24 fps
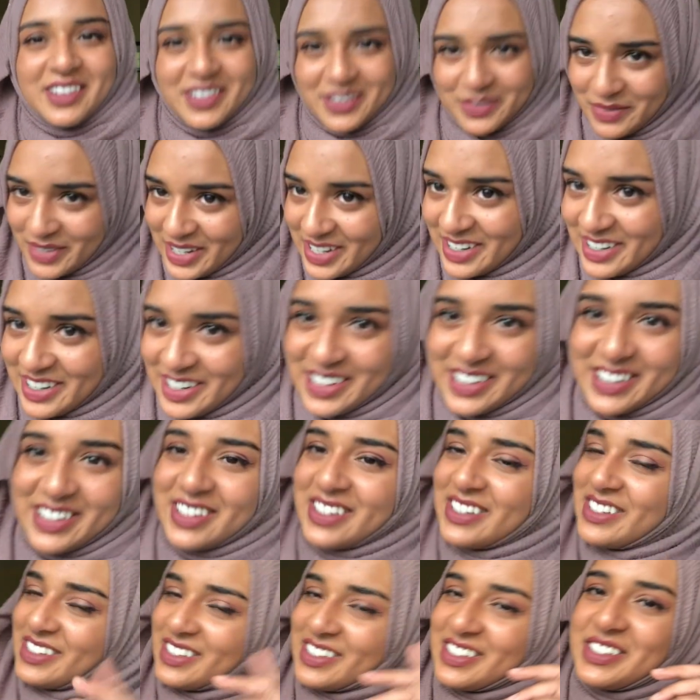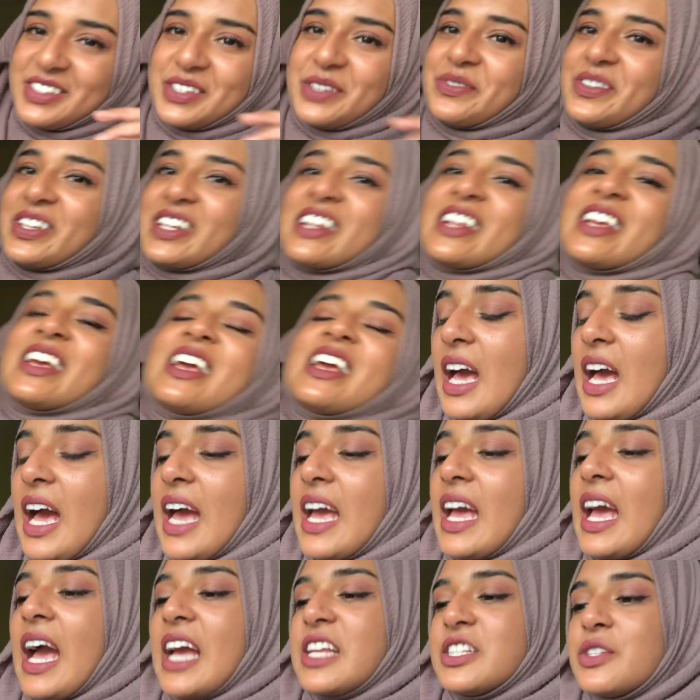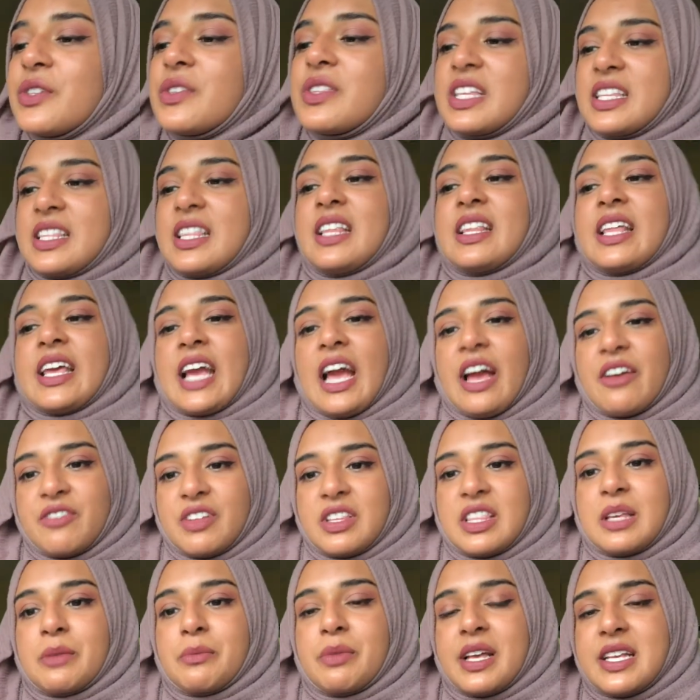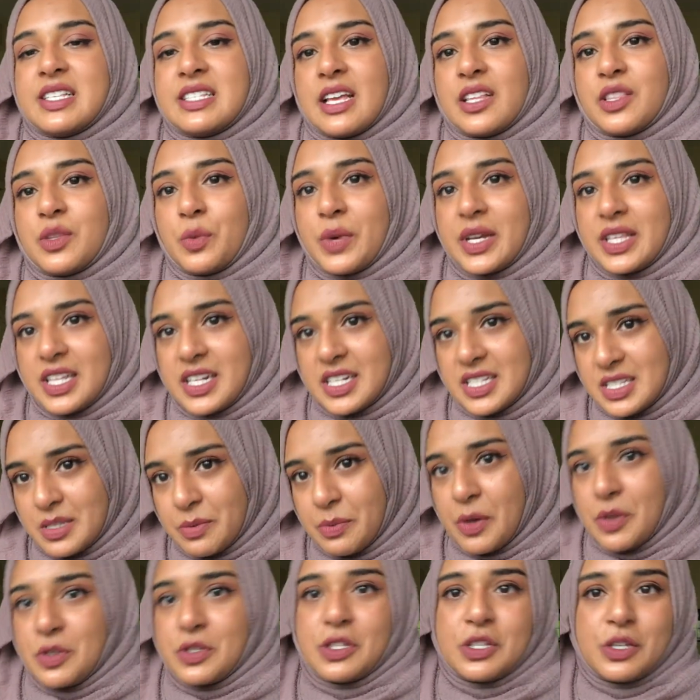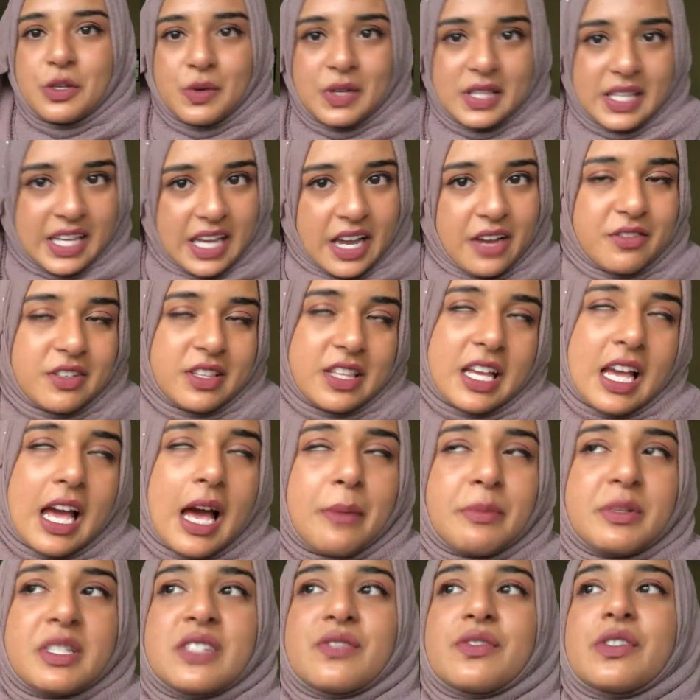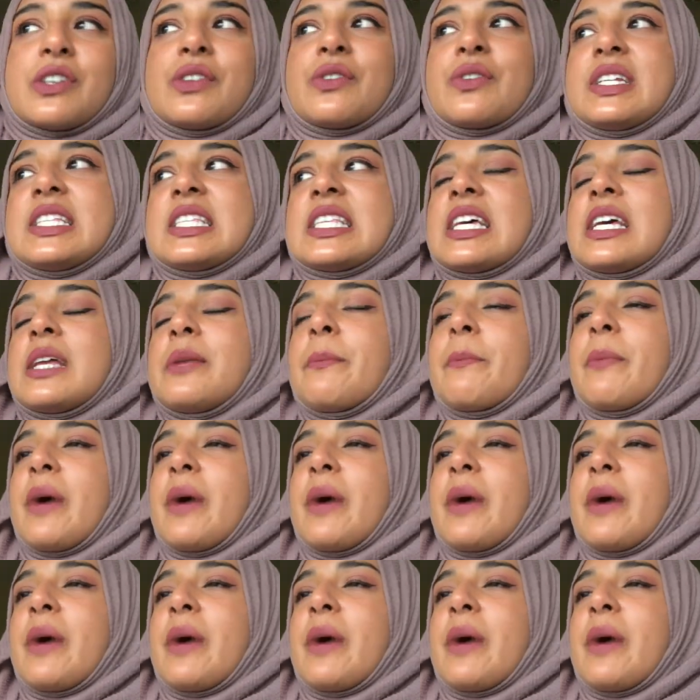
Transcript: Oh my God. Stupid. I do think that like everything plays out the way that it's supposed to and like everything happens for a reason,